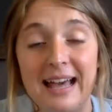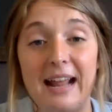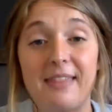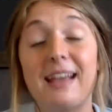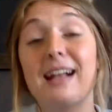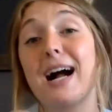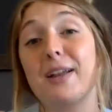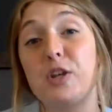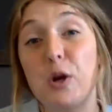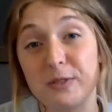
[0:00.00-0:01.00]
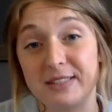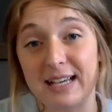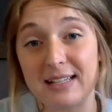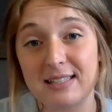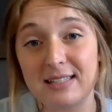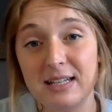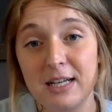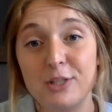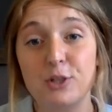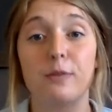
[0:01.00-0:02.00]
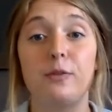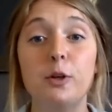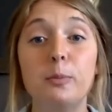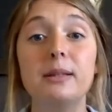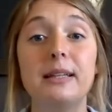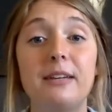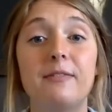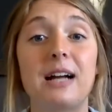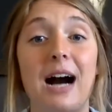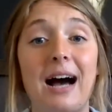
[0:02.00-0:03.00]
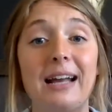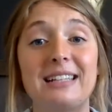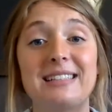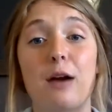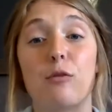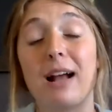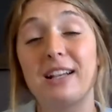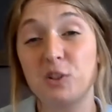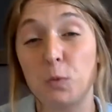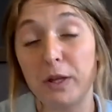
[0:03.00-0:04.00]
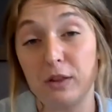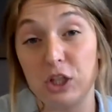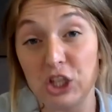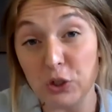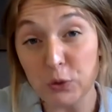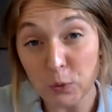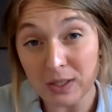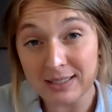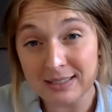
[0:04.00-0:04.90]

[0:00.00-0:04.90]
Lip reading: And I think God knows this. So if you believe God is at rest with you